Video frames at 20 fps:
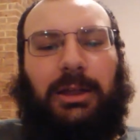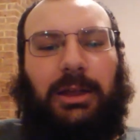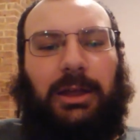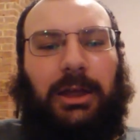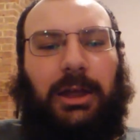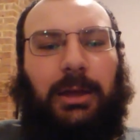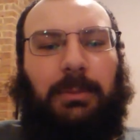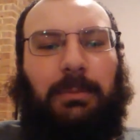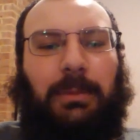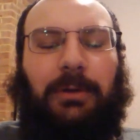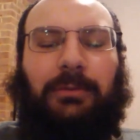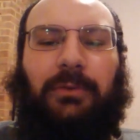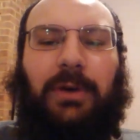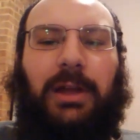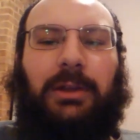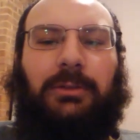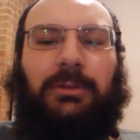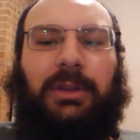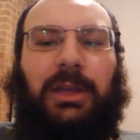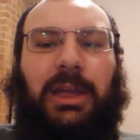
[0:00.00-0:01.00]
Uh, my
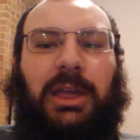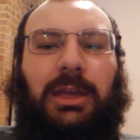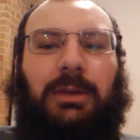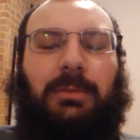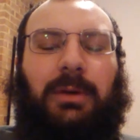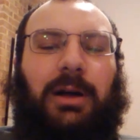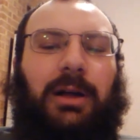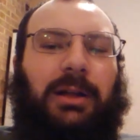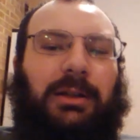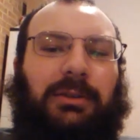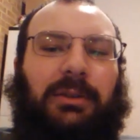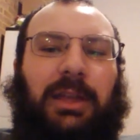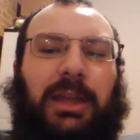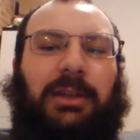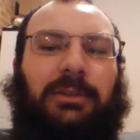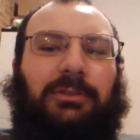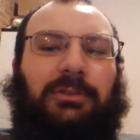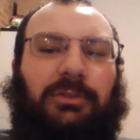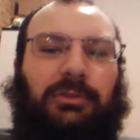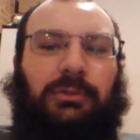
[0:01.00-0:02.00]
final game on
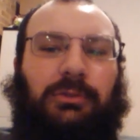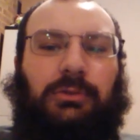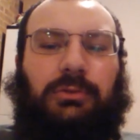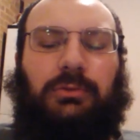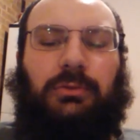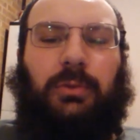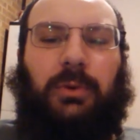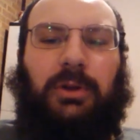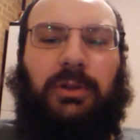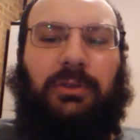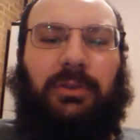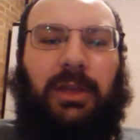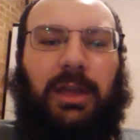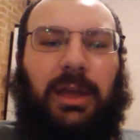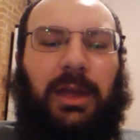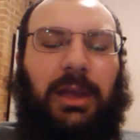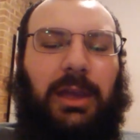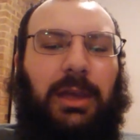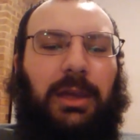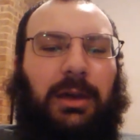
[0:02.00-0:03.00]
day two was
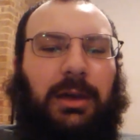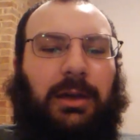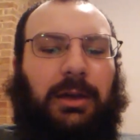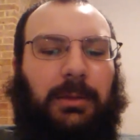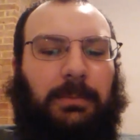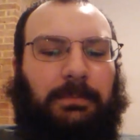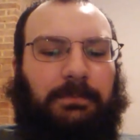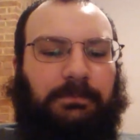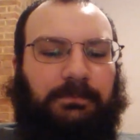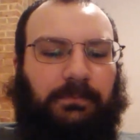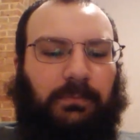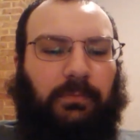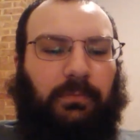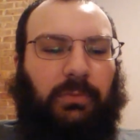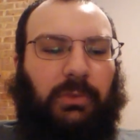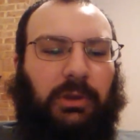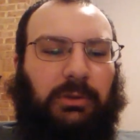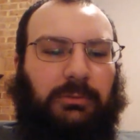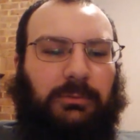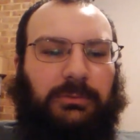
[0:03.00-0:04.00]
a... Uh,
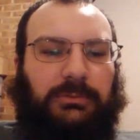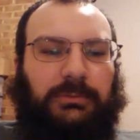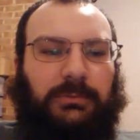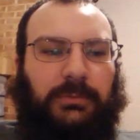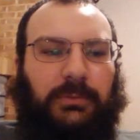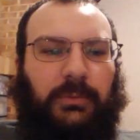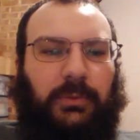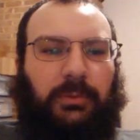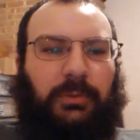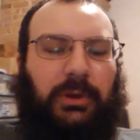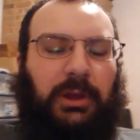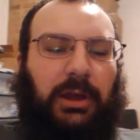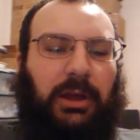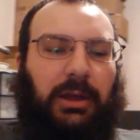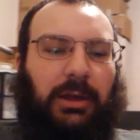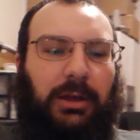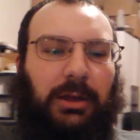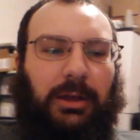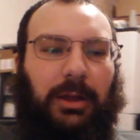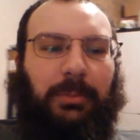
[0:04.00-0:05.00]
where we
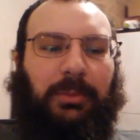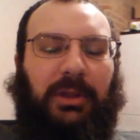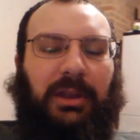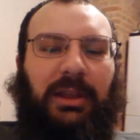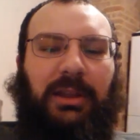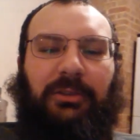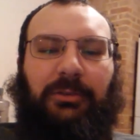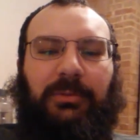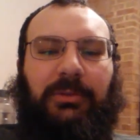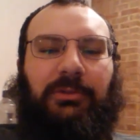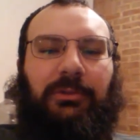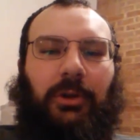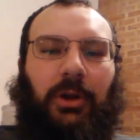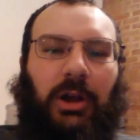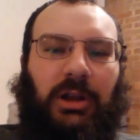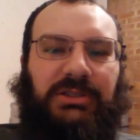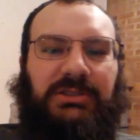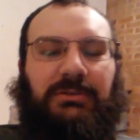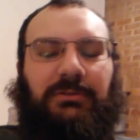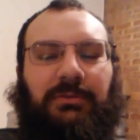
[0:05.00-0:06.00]
play? Uh, I played against Mr.
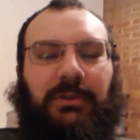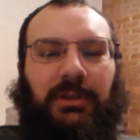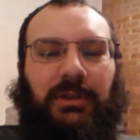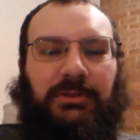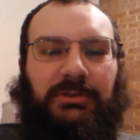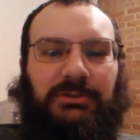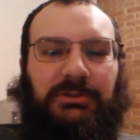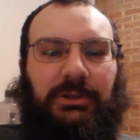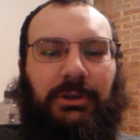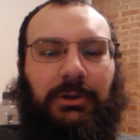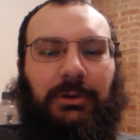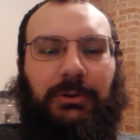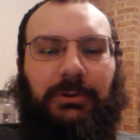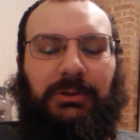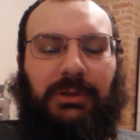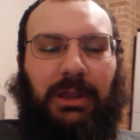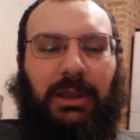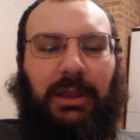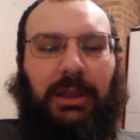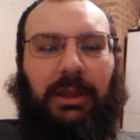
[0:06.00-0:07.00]
Austin
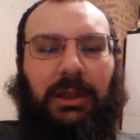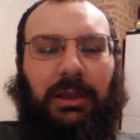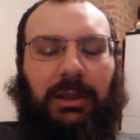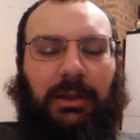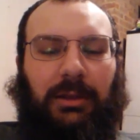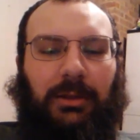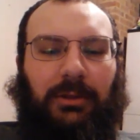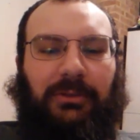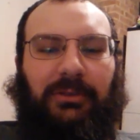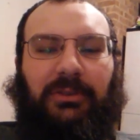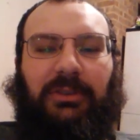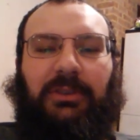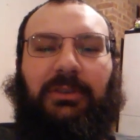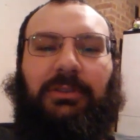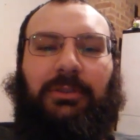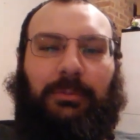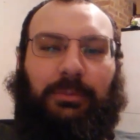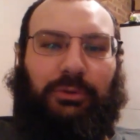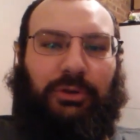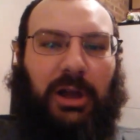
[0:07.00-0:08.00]
Featherstone in
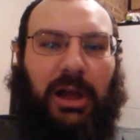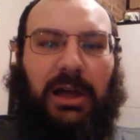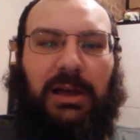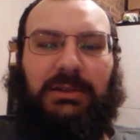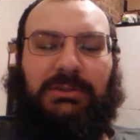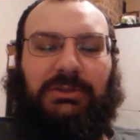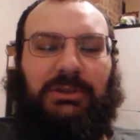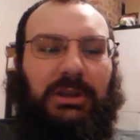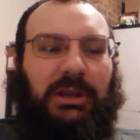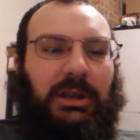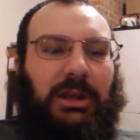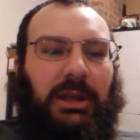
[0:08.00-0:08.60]
Seize the Prize.